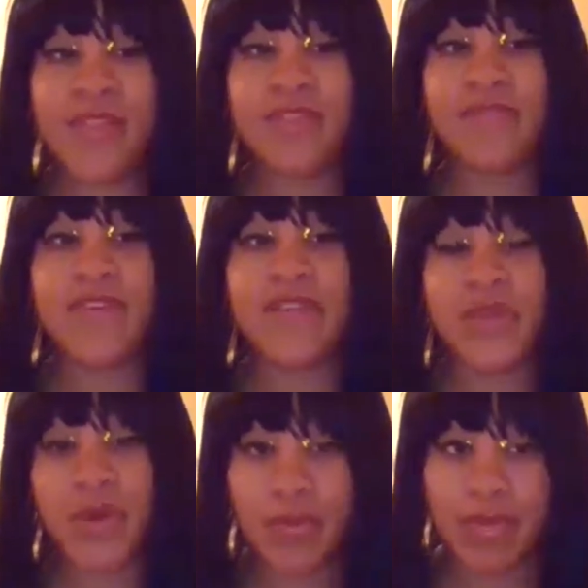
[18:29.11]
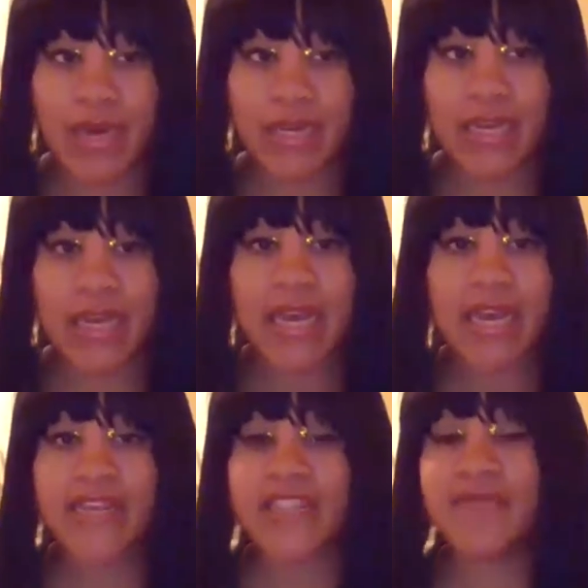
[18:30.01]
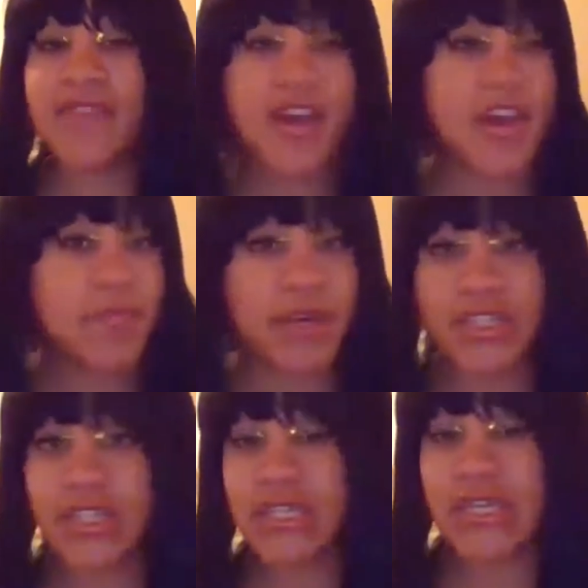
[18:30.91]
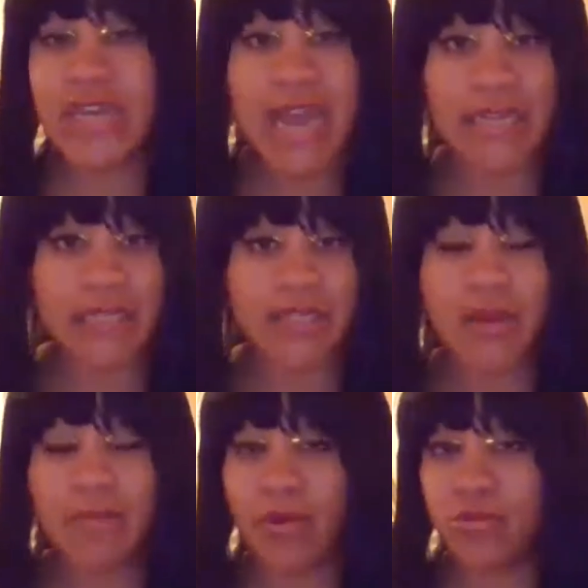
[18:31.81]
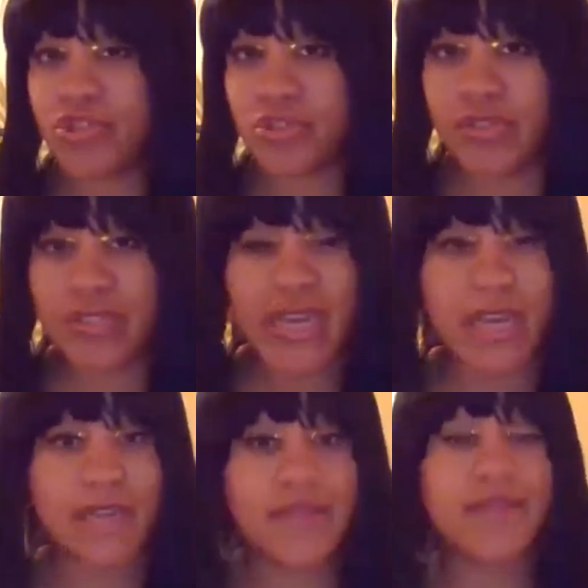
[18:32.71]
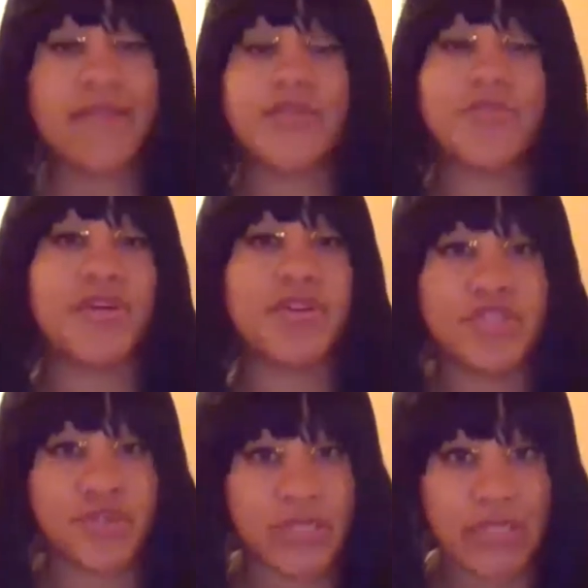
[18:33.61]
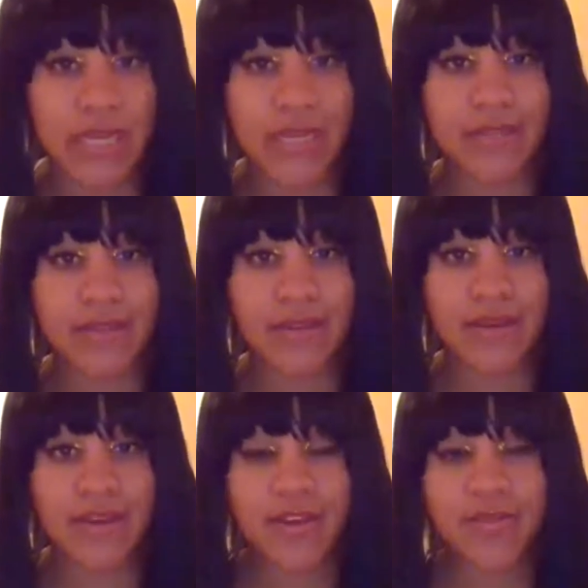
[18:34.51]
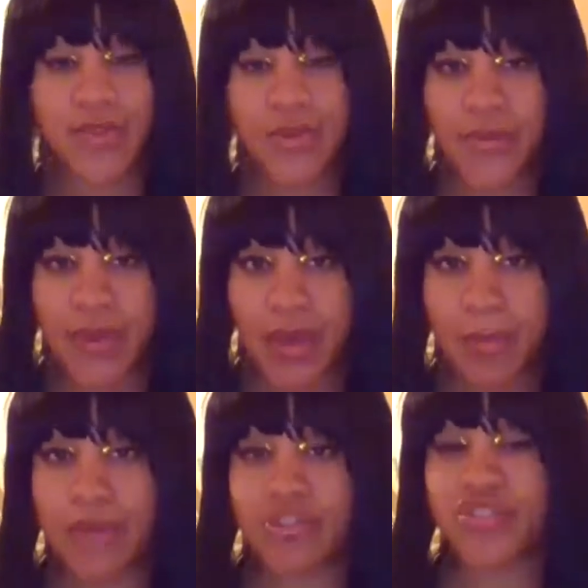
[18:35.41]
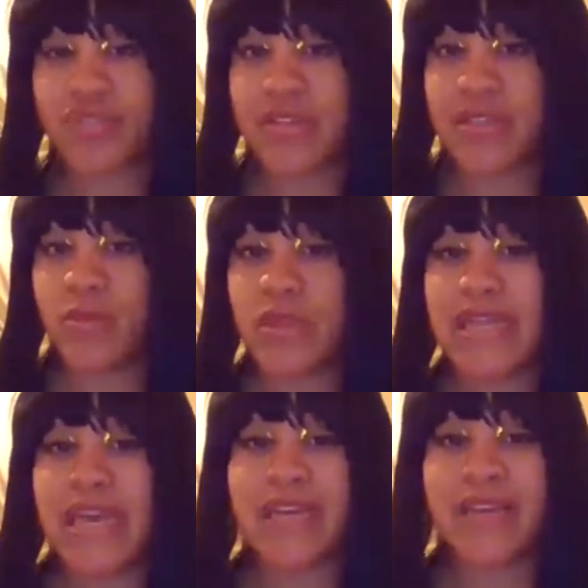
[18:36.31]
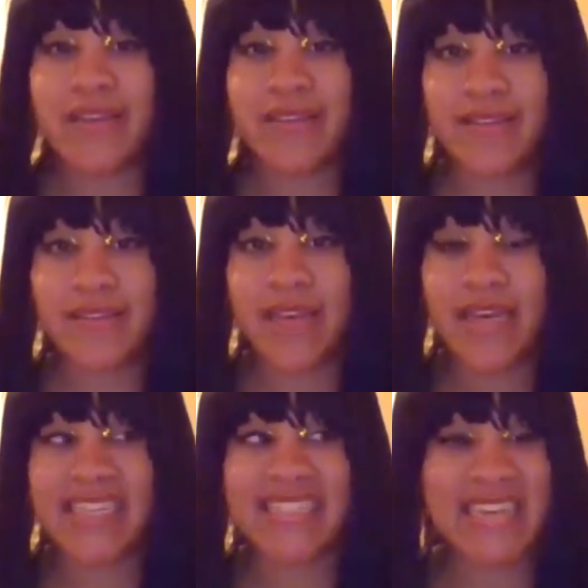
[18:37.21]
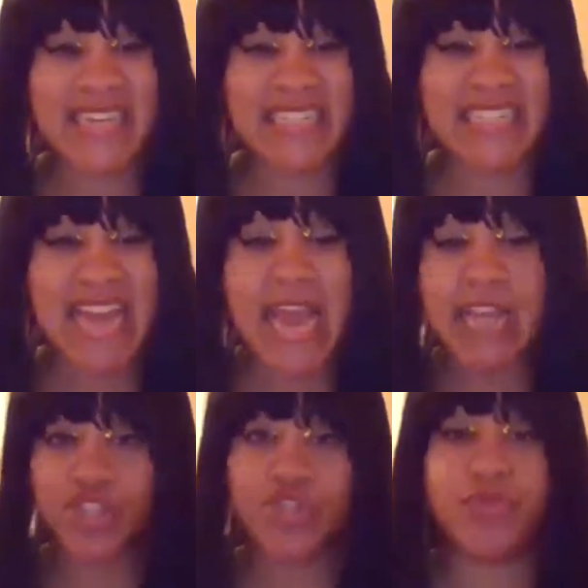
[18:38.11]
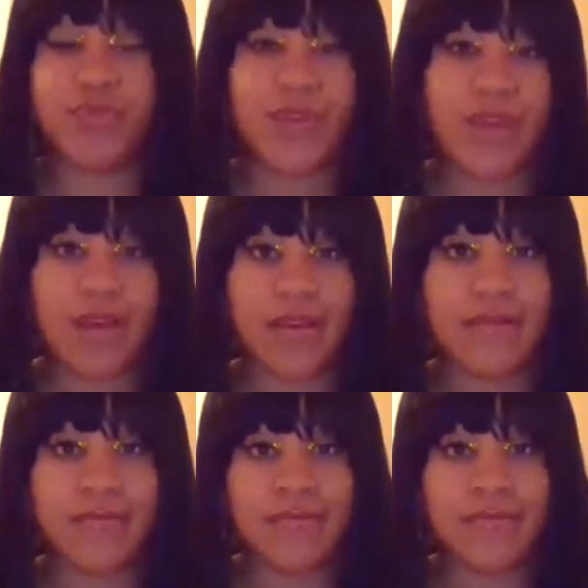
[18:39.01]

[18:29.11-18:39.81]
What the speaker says: The physical body is very much connected to the emotional state, the spiritual state. When you think about stress and what that is, it's not a tangible thing.